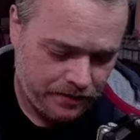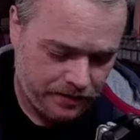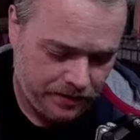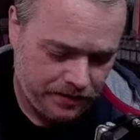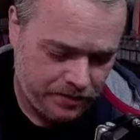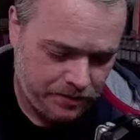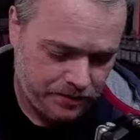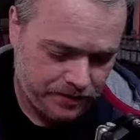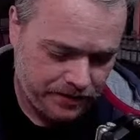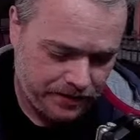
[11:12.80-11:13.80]
and then you
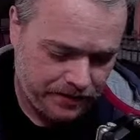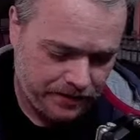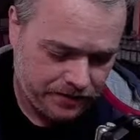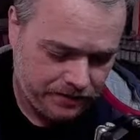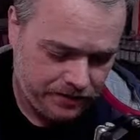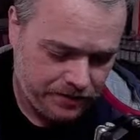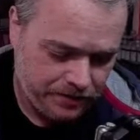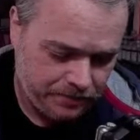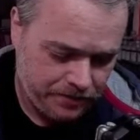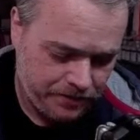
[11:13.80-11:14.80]
can kind of clean
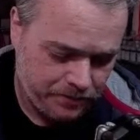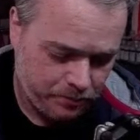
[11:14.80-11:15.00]
up this